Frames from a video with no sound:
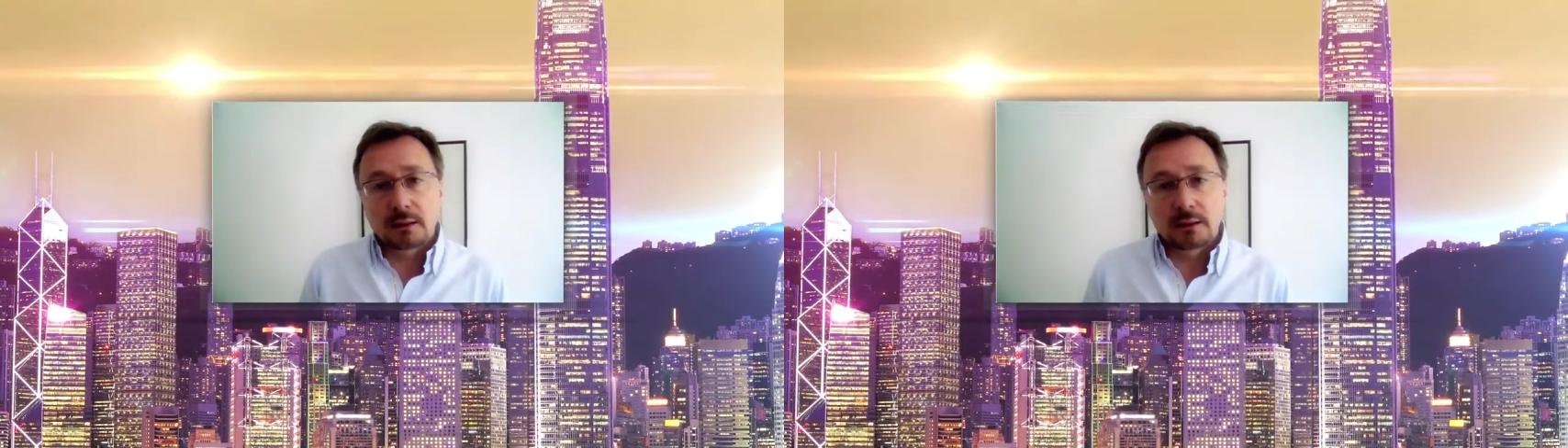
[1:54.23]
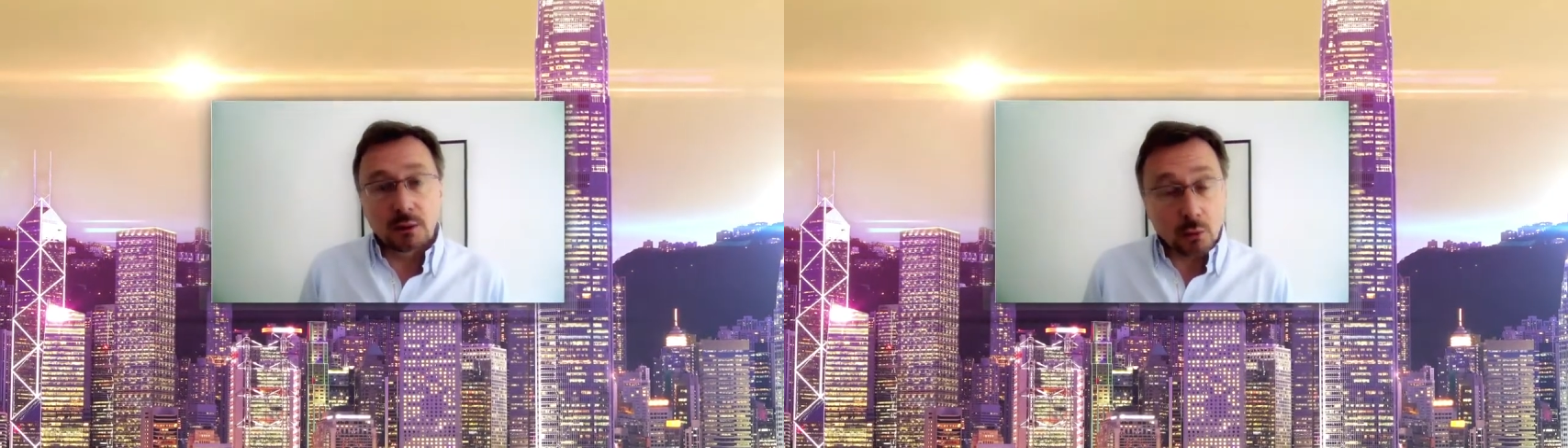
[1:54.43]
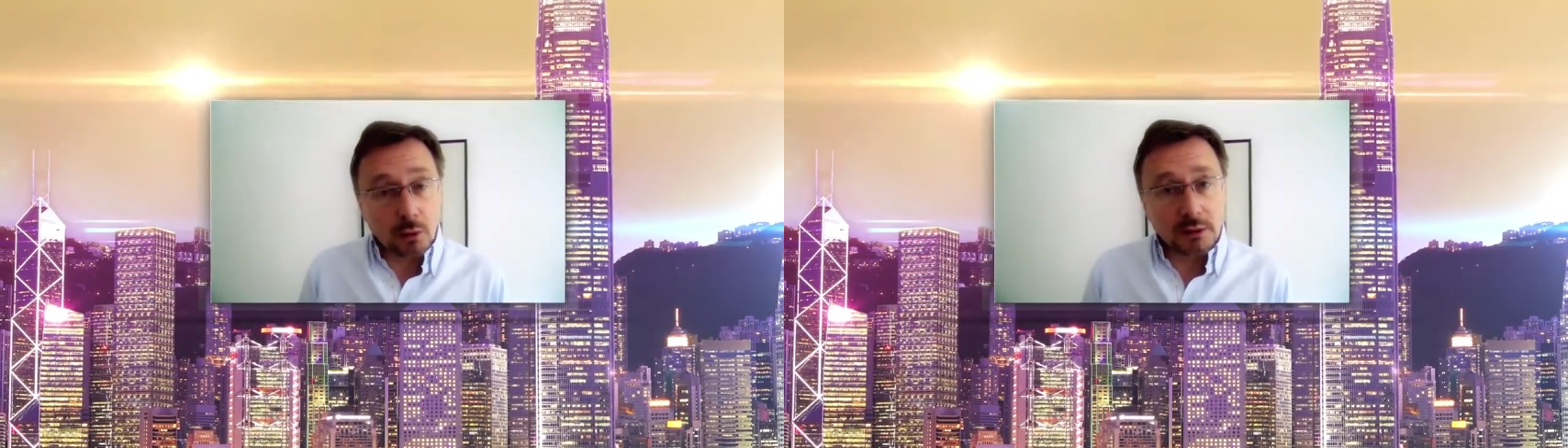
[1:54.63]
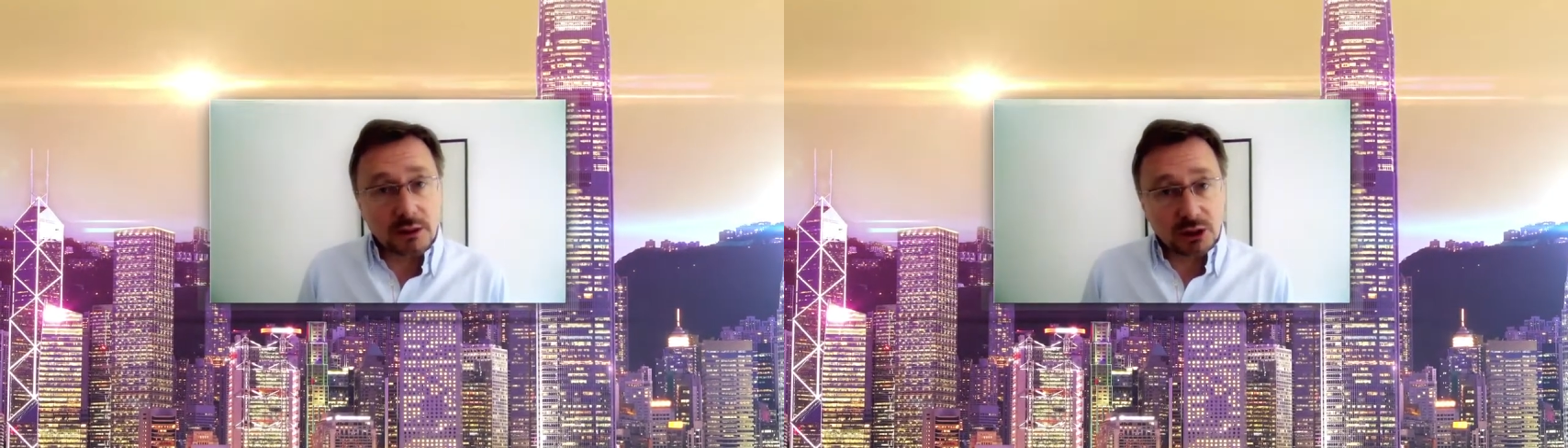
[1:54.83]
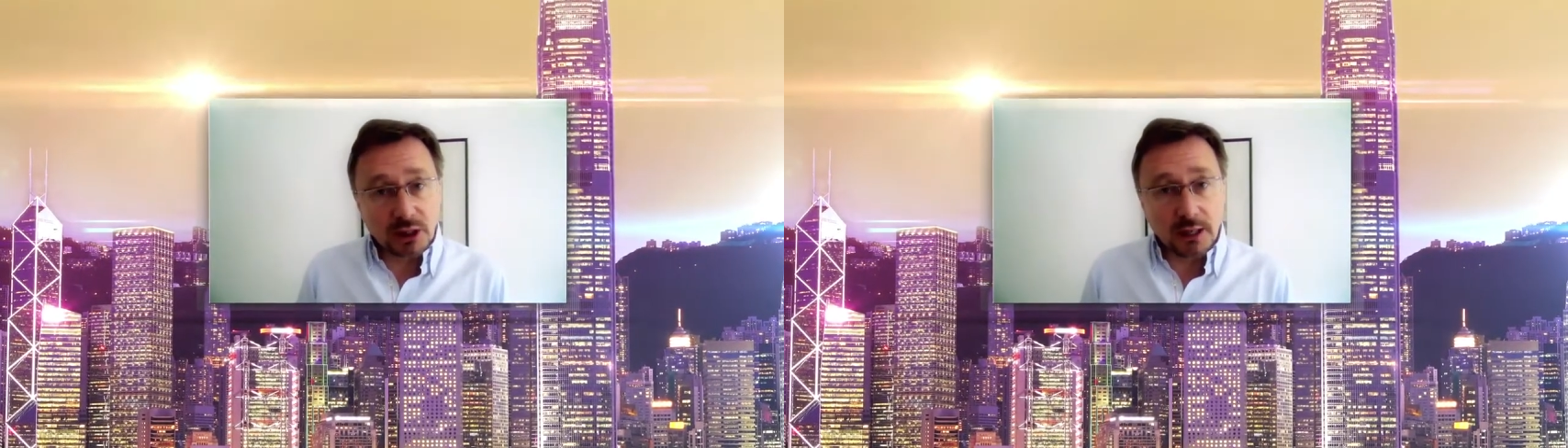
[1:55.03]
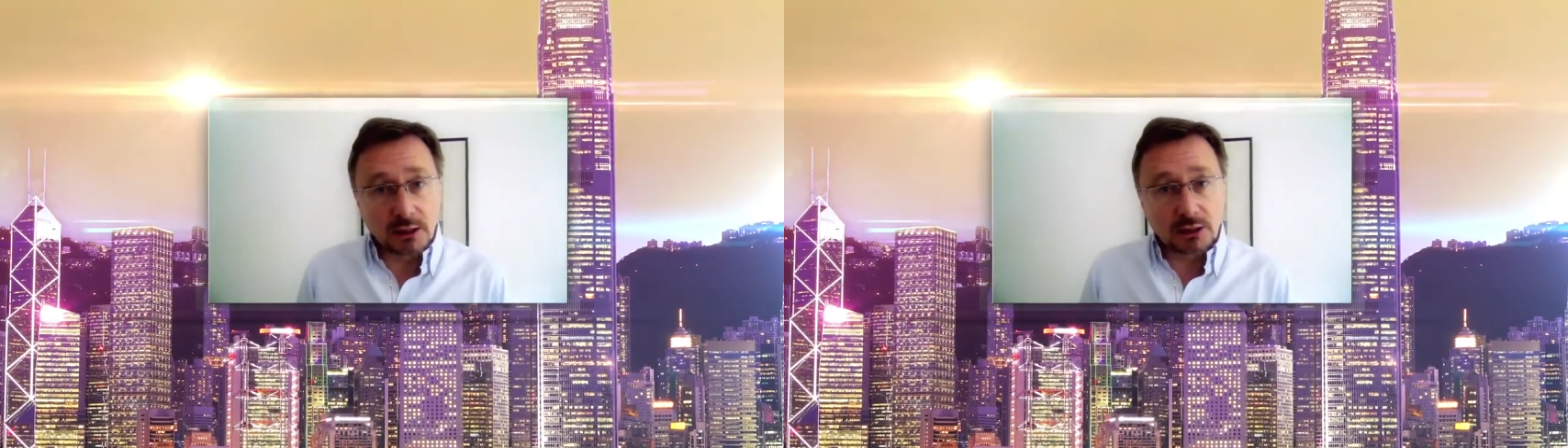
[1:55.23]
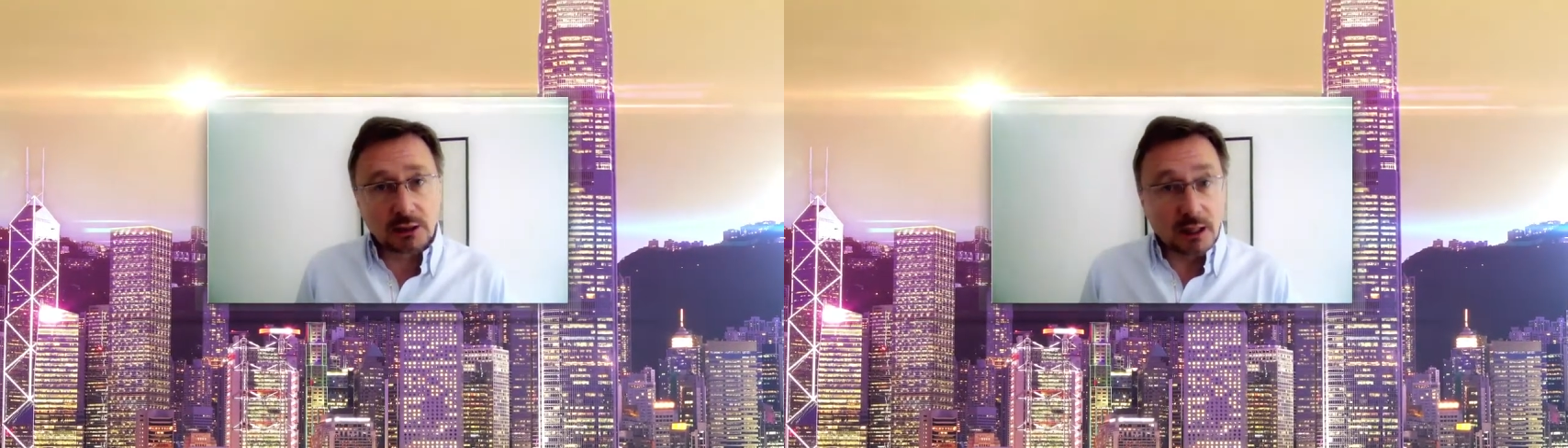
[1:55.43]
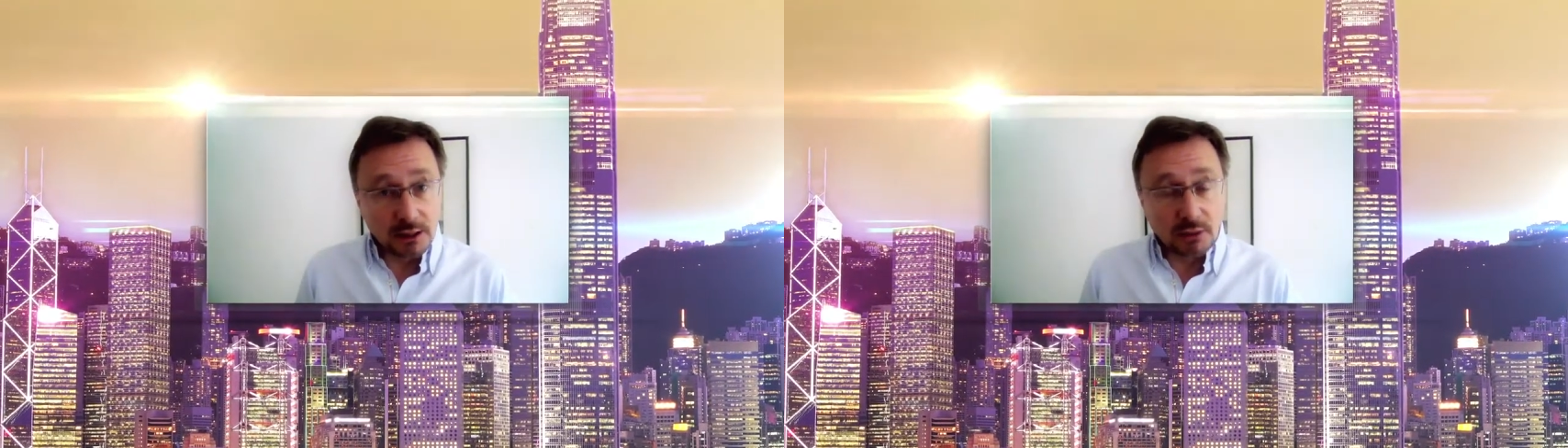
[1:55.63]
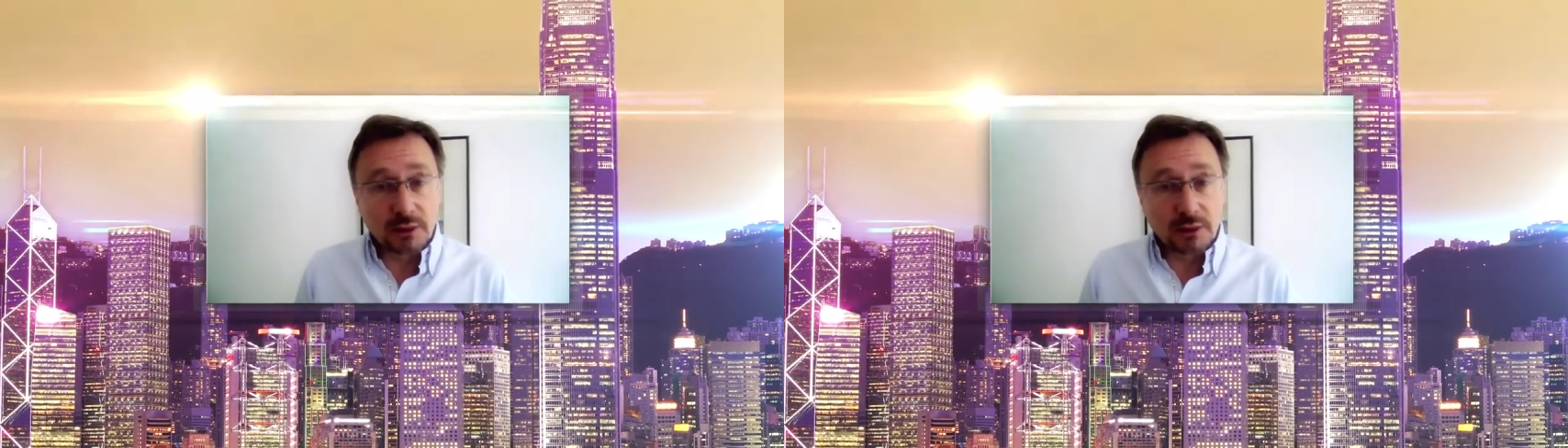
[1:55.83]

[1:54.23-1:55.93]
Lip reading: The world has changed, and you